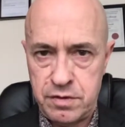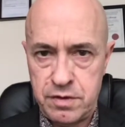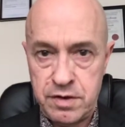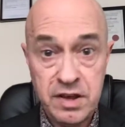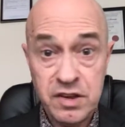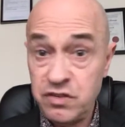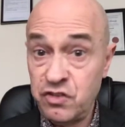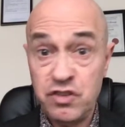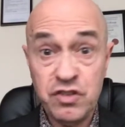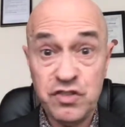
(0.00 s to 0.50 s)

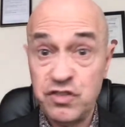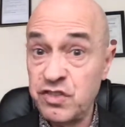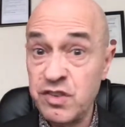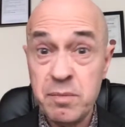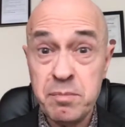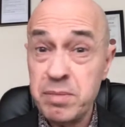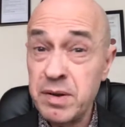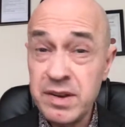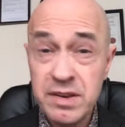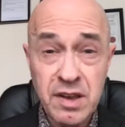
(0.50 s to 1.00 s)
It just
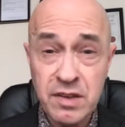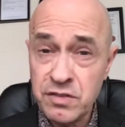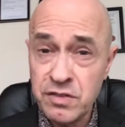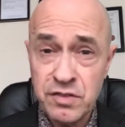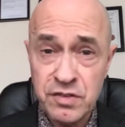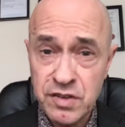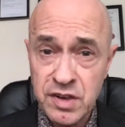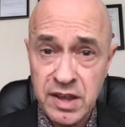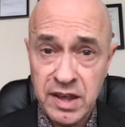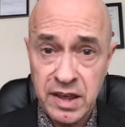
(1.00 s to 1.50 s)
simply doesn't
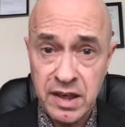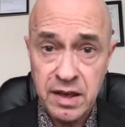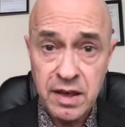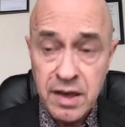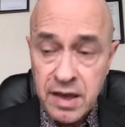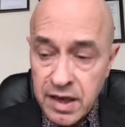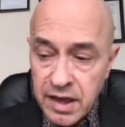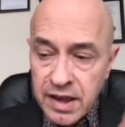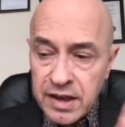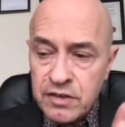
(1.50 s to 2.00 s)
see it.
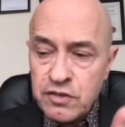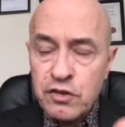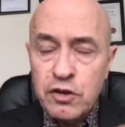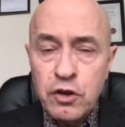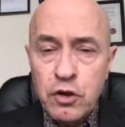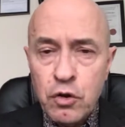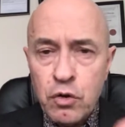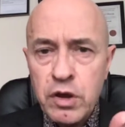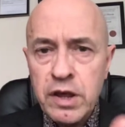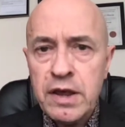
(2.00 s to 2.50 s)
It's
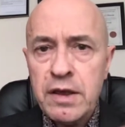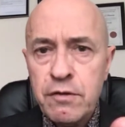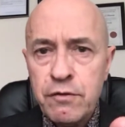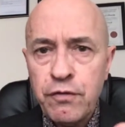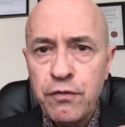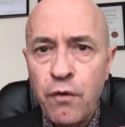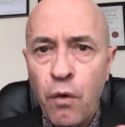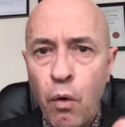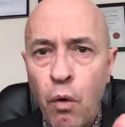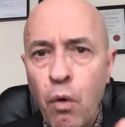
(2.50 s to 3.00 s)
looking
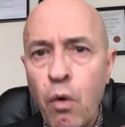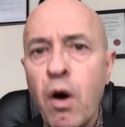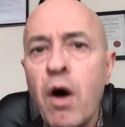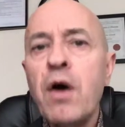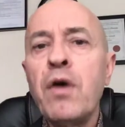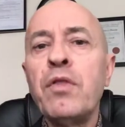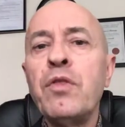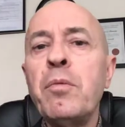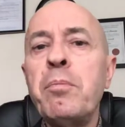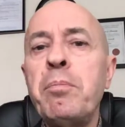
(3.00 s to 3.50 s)
for
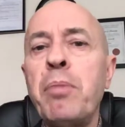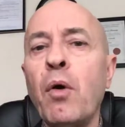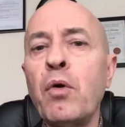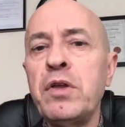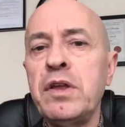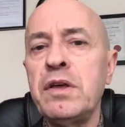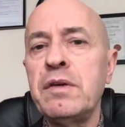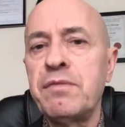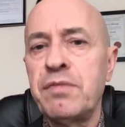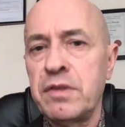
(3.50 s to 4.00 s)
the
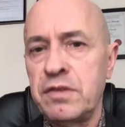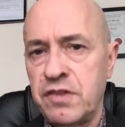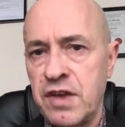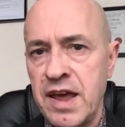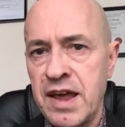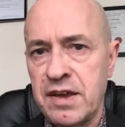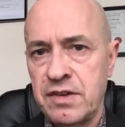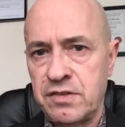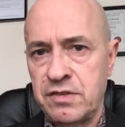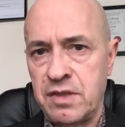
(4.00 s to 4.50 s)
body of the
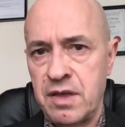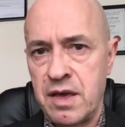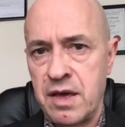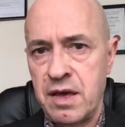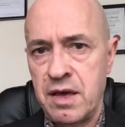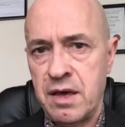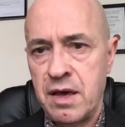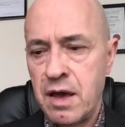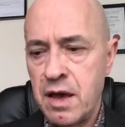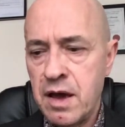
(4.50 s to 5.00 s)
text there.
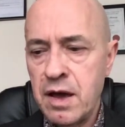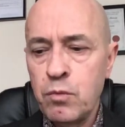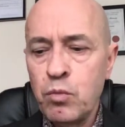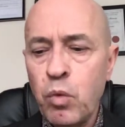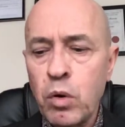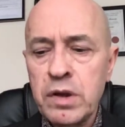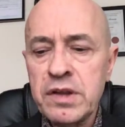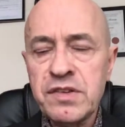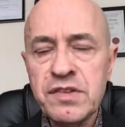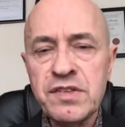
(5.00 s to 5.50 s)
And
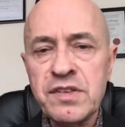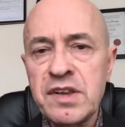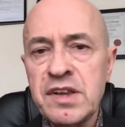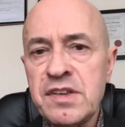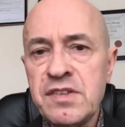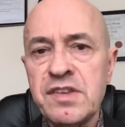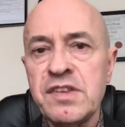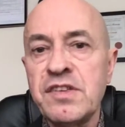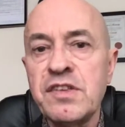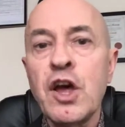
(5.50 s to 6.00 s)
what it
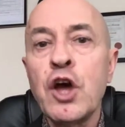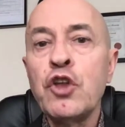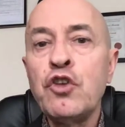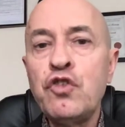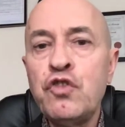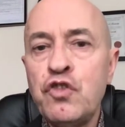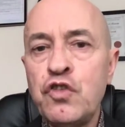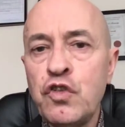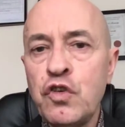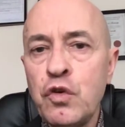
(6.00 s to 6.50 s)
sees is
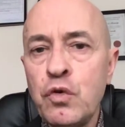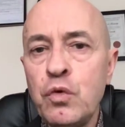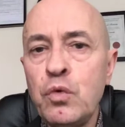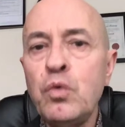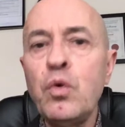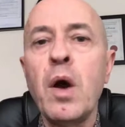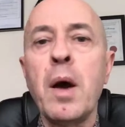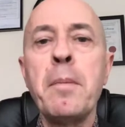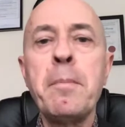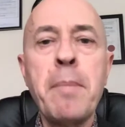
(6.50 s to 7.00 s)
too
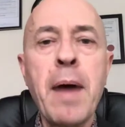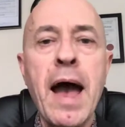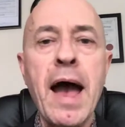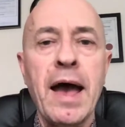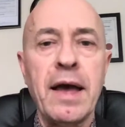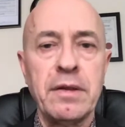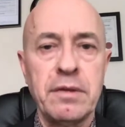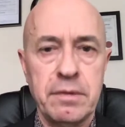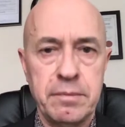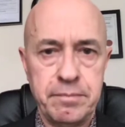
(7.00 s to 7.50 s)

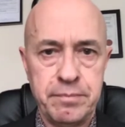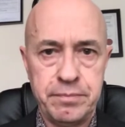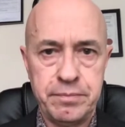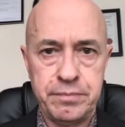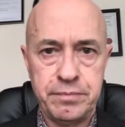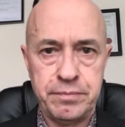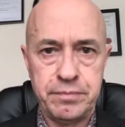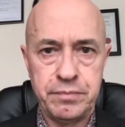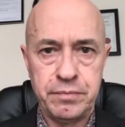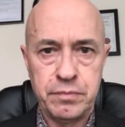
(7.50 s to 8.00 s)
bad.
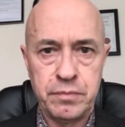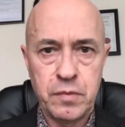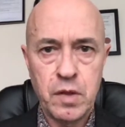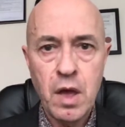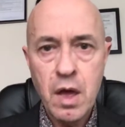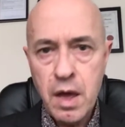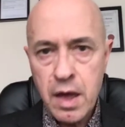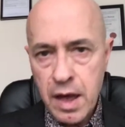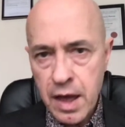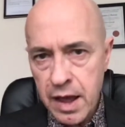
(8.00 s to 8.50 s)

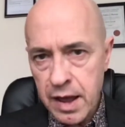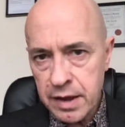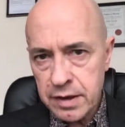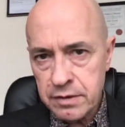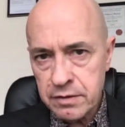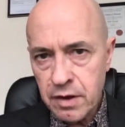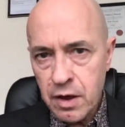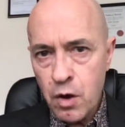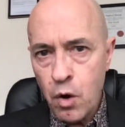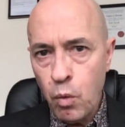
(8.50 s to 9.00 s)
And
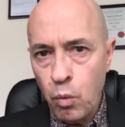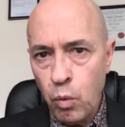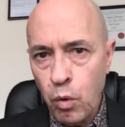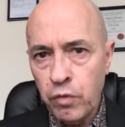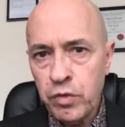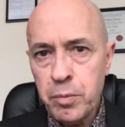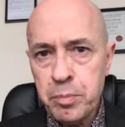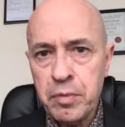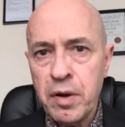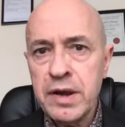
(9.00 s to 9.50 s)
what
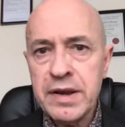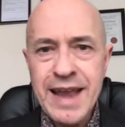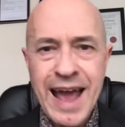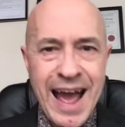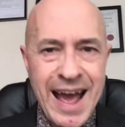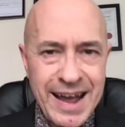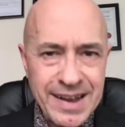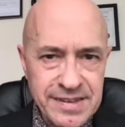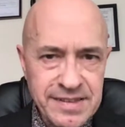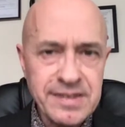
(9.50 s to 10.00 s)
the brain
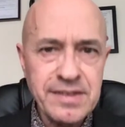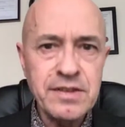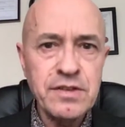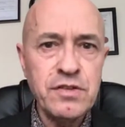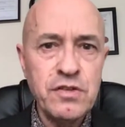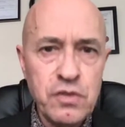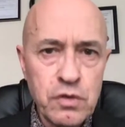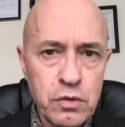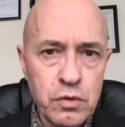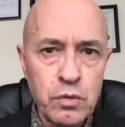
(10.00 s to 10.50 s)
has to
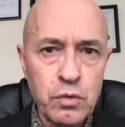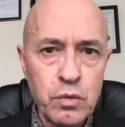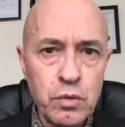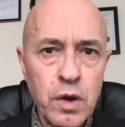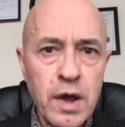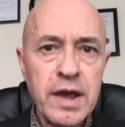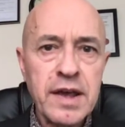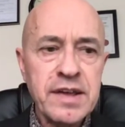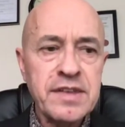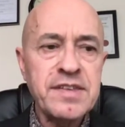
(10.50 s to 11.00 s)
do
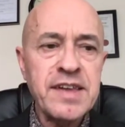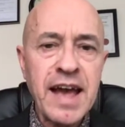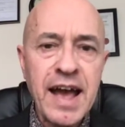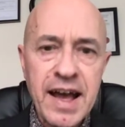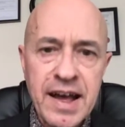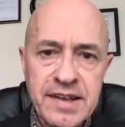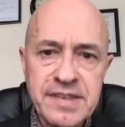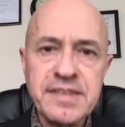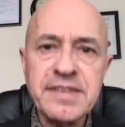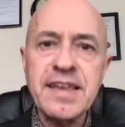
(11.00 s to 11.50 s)
is it
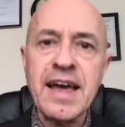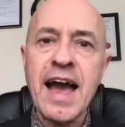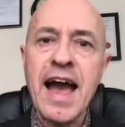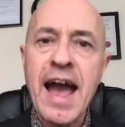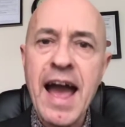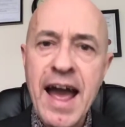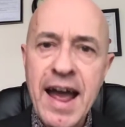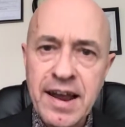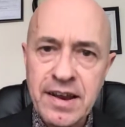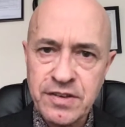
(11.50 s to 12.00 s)
has to
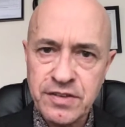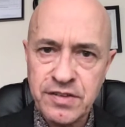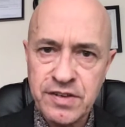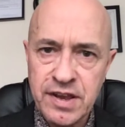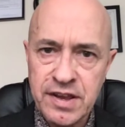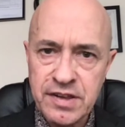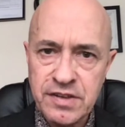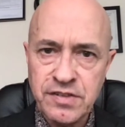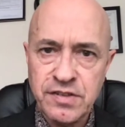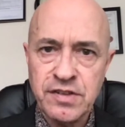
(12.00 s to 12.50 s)

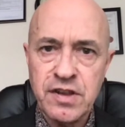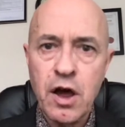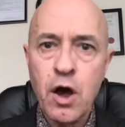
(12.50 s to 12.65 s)
access